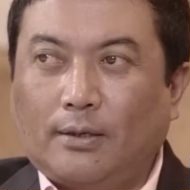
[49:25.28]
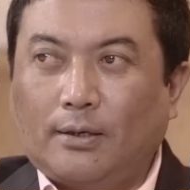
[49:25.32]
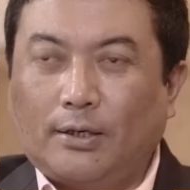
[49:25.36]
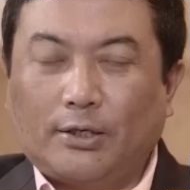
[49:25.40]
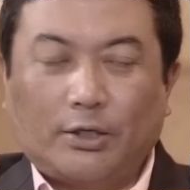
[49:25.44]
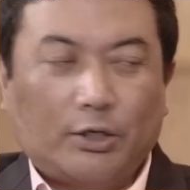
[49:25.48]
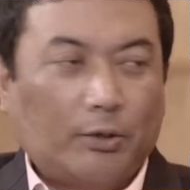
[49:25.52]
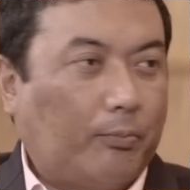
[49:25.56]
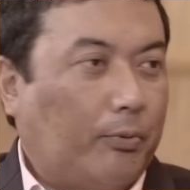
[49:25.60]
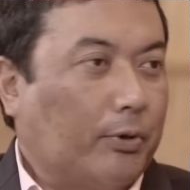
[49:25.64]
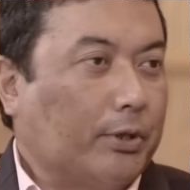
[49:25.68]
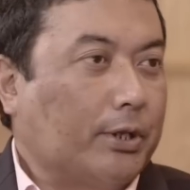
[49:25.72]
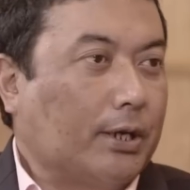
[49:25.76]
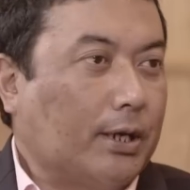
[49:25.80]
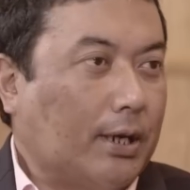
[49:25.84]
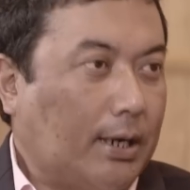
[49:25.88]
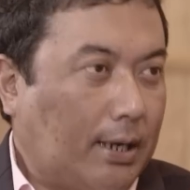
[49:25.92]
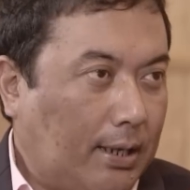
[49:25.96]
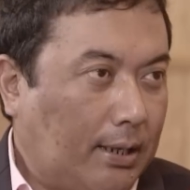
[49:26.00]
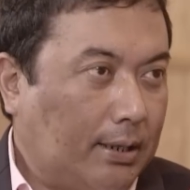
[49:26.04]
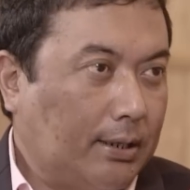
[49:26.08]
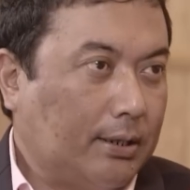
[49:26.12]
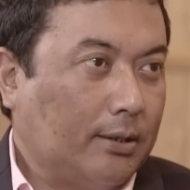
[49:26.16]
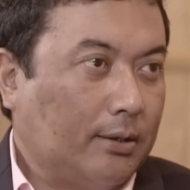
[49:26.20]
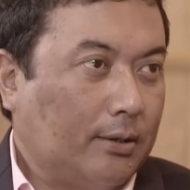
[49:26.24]
supporting
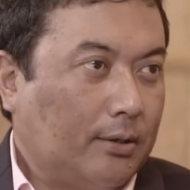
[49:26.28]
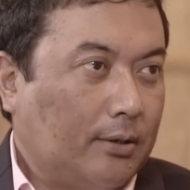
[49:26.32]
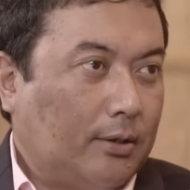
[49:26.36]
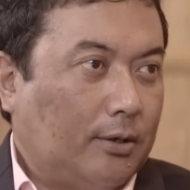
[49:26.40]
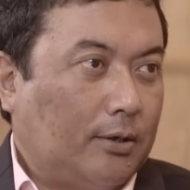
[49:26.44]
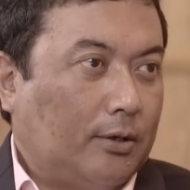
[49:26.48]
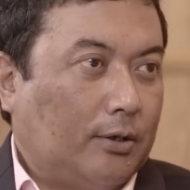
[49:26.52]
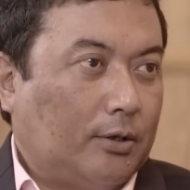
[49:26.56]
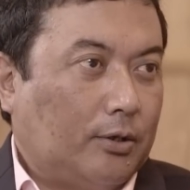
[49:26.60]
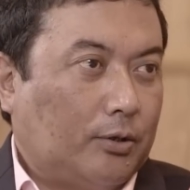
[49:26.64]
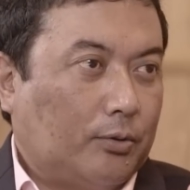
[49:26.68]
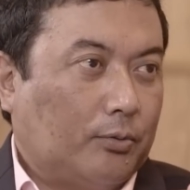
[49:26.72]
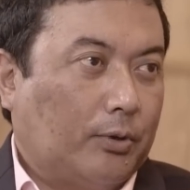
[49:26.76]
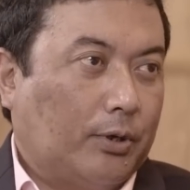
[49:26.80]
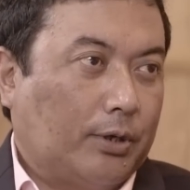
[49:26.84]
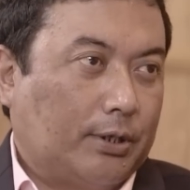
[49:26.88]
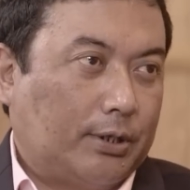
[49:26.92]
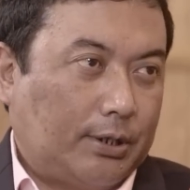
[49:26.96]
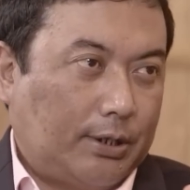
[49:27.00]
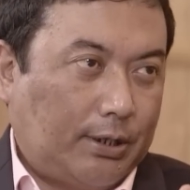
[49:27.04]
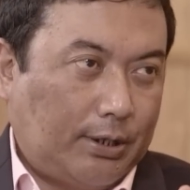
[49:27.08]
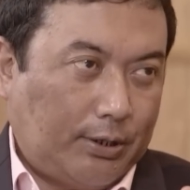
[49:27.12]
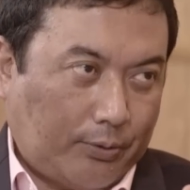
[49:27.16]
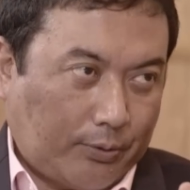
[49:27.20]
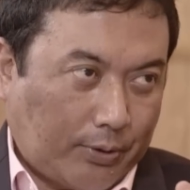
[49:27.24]
hand
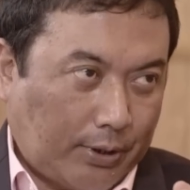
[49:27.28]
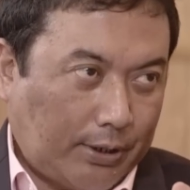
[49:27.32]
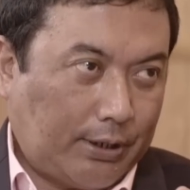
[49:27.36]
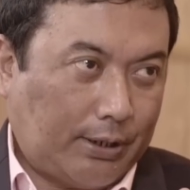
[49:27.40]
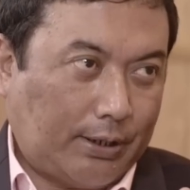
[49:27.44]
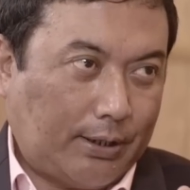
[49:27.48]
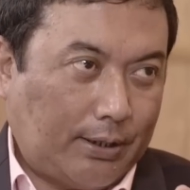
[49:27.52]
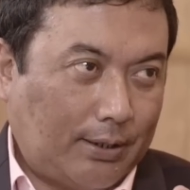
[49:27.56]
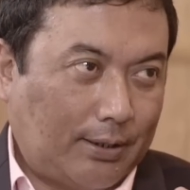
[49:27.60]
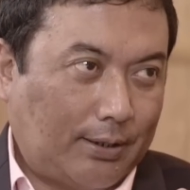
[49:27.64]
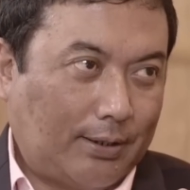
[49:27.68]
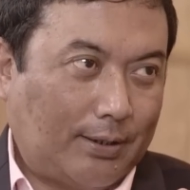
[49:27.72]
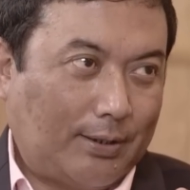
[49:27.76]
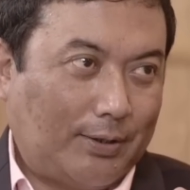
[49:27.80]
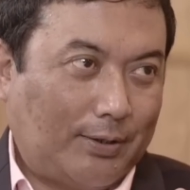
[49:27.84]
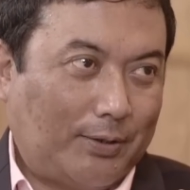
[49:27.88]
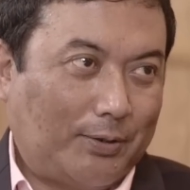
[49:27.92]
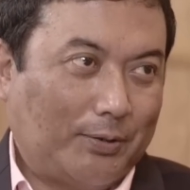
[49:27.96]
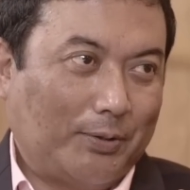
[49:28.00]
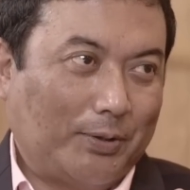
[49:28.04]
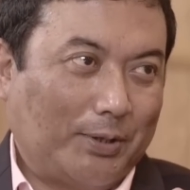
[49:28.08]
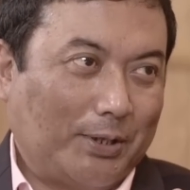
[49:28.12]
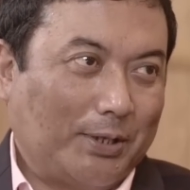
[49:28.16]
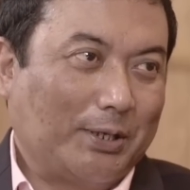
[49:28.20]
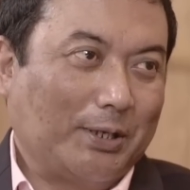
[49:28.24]
towards education.
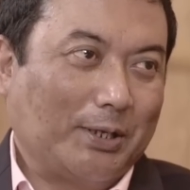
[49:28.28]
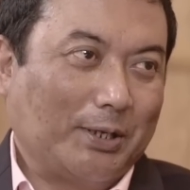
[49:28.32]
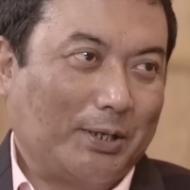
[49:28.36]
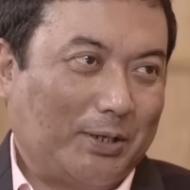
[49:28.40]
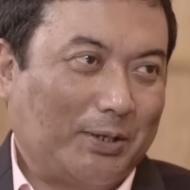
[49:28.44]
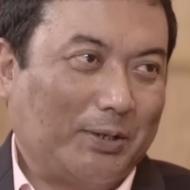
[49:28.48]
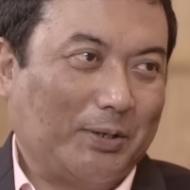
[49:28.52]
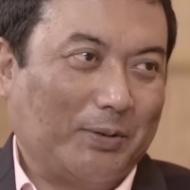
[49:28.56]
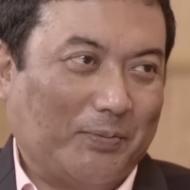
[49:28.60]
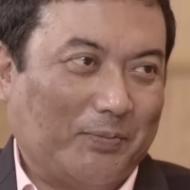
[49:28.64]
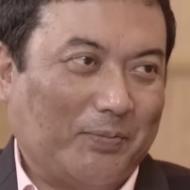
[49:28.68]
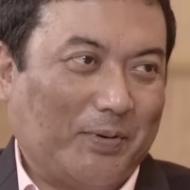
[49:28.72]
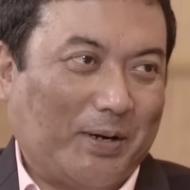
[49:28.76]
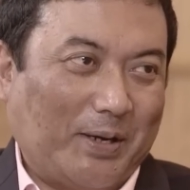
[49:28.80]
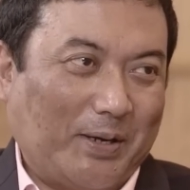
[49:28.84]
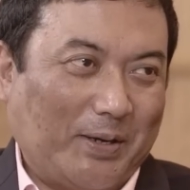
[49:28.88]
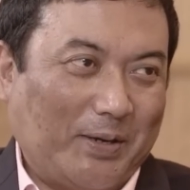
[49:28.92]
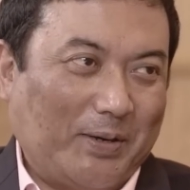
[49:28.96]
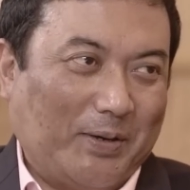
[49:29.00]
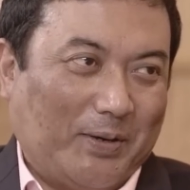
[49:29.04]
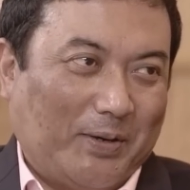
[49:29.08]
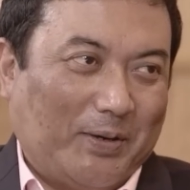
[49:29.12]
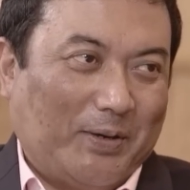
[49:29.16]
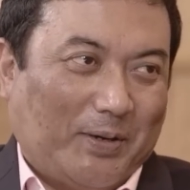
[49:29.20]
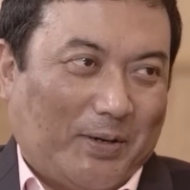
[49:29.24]
So this is my
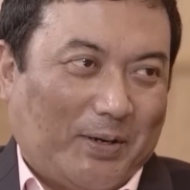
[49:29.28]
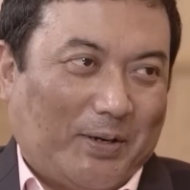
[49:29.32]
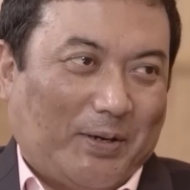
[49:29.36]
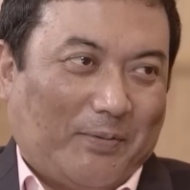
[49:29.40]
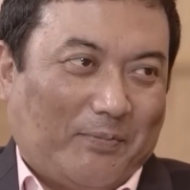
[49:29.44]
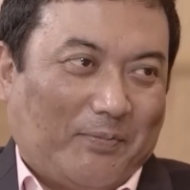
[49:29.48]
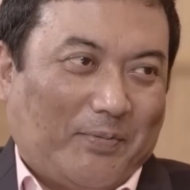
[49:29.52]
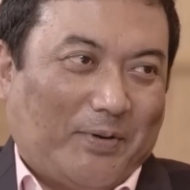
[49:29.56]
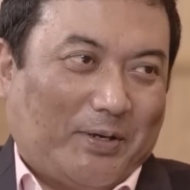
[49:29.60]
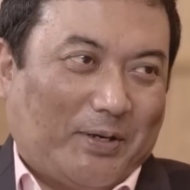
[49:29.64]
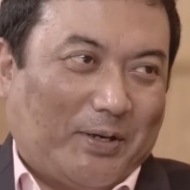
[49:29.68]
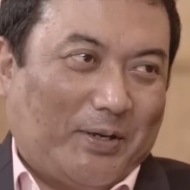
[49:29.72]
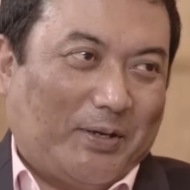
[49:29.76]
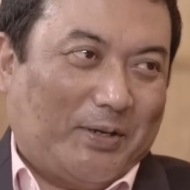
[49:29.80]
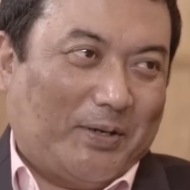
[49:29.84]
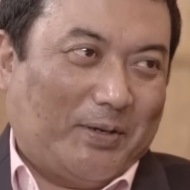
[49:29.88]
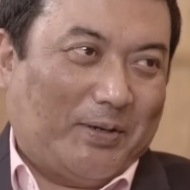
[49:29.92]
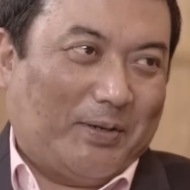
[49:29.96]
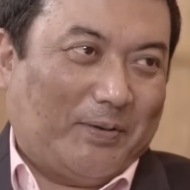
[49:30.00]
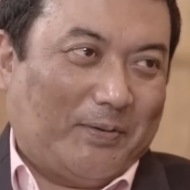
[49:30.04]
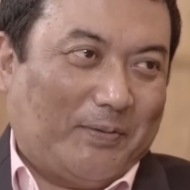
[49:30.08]
message.